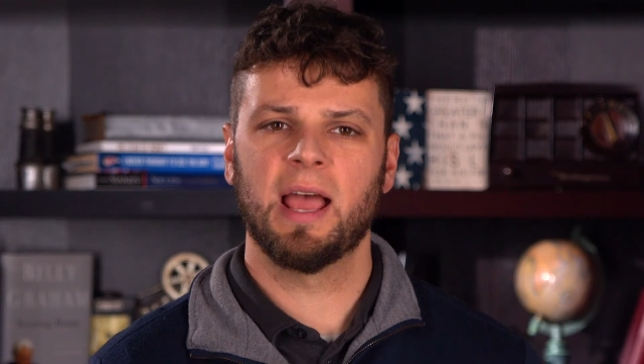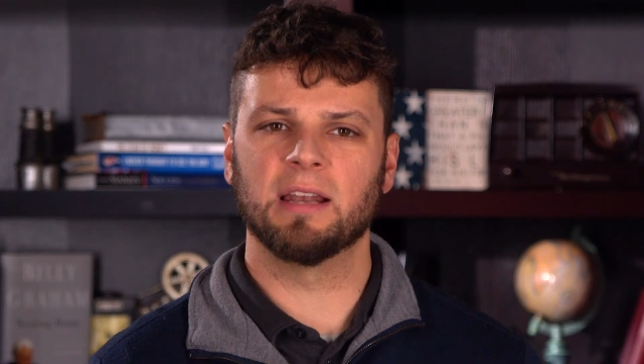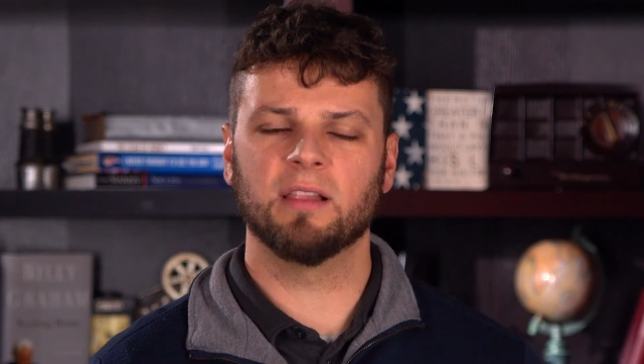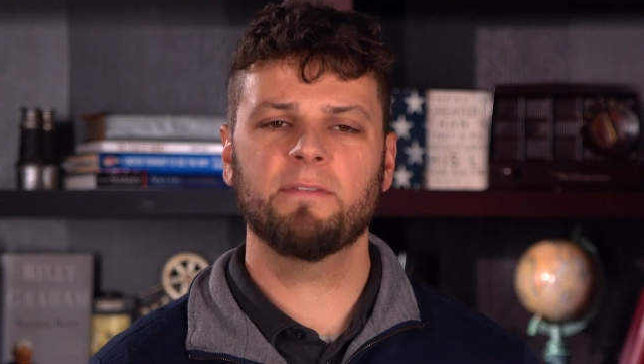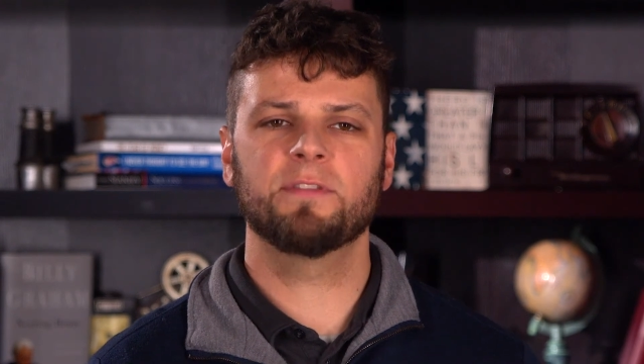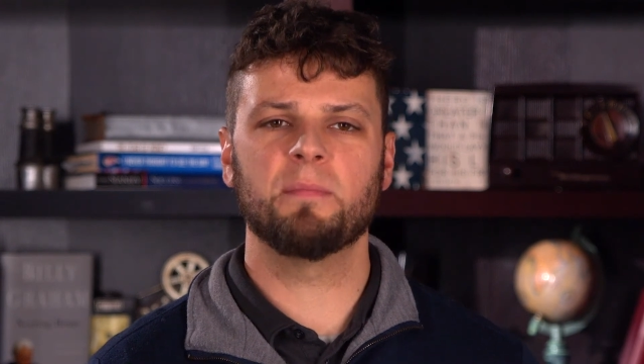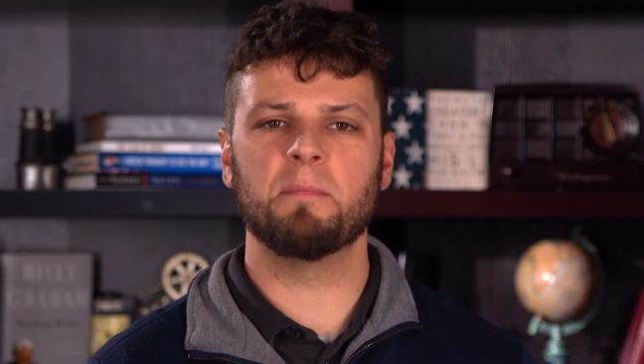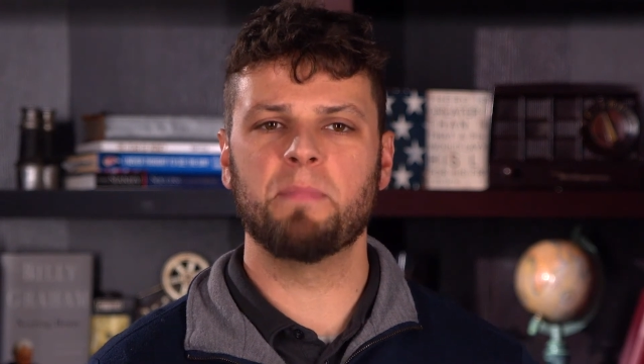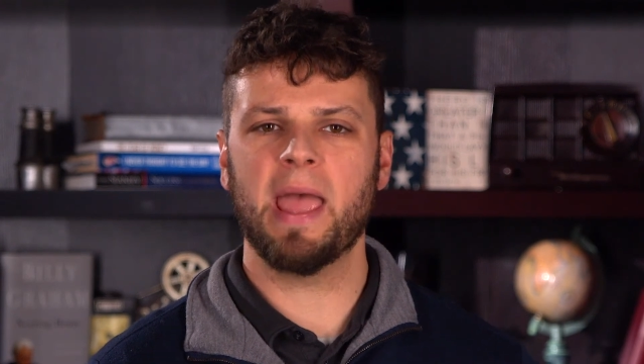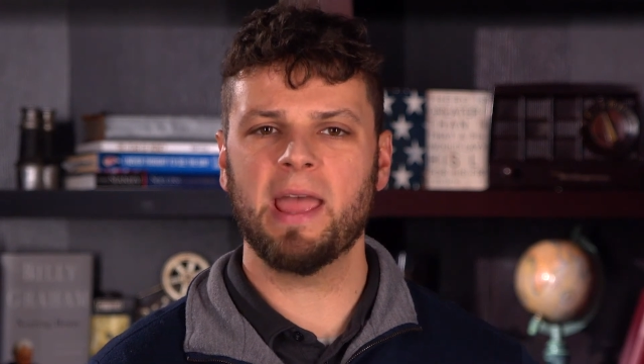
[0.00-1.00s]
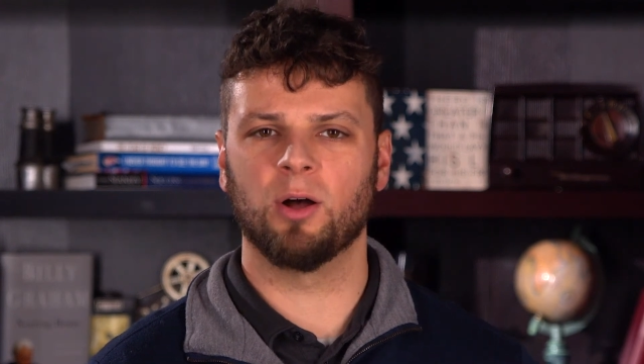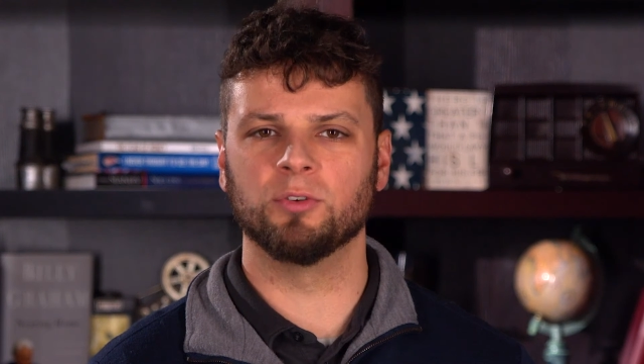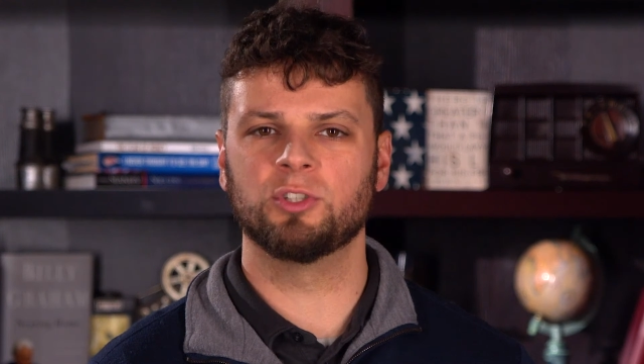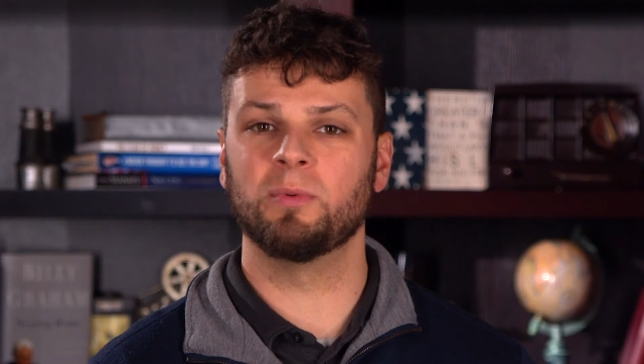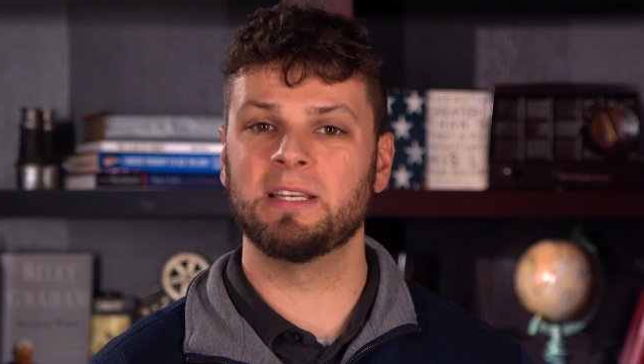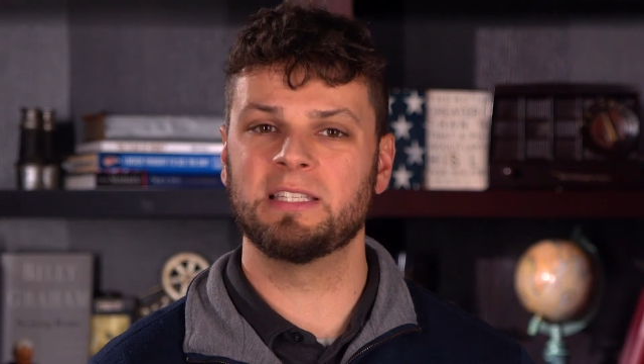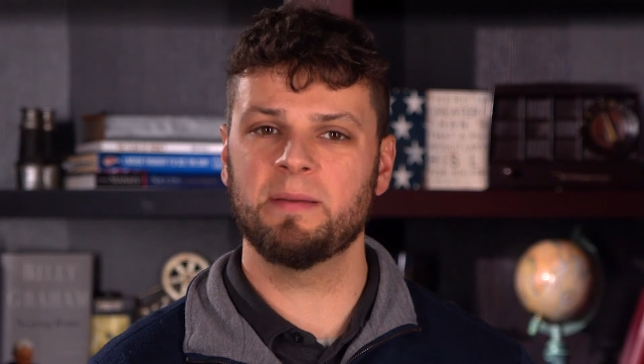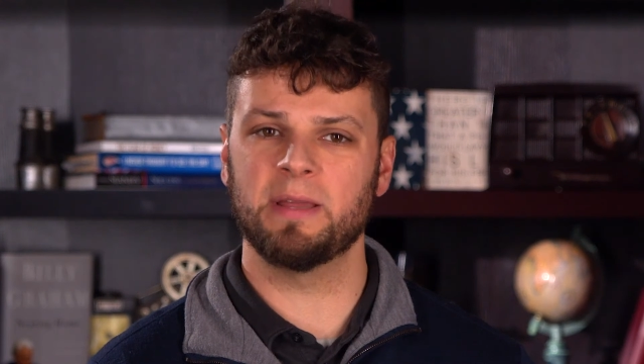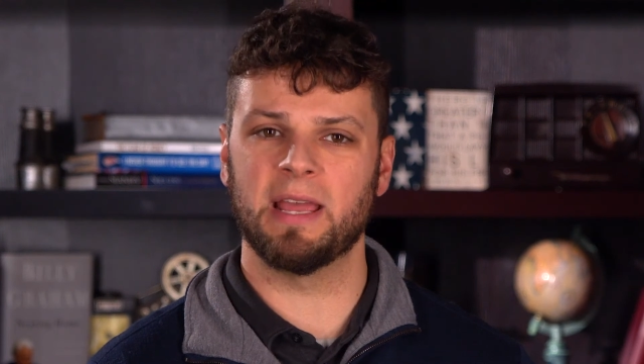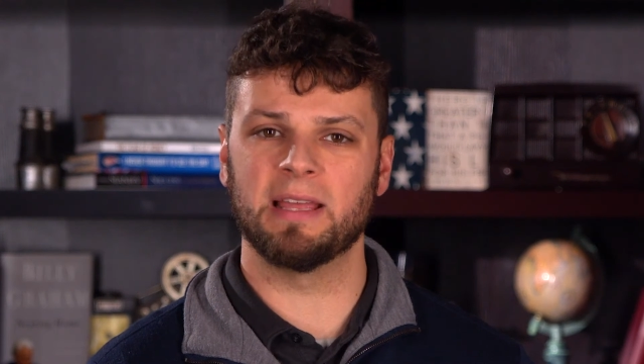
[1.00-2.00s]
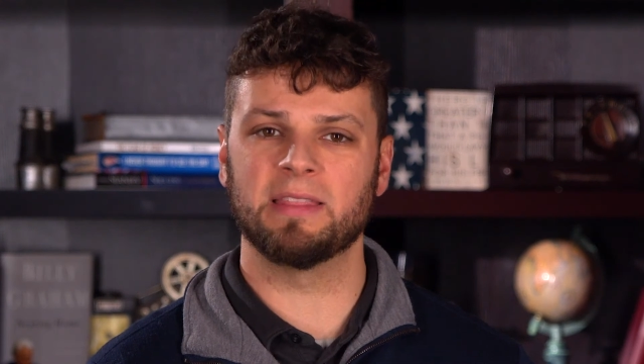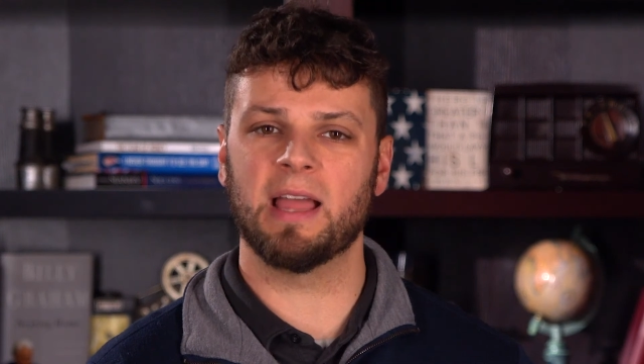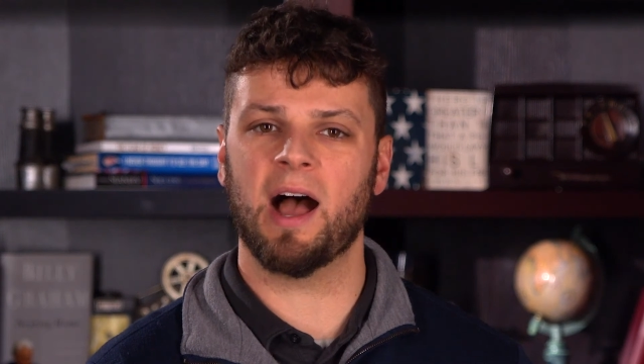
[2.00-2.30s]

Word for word: and left them impaled to intimidate the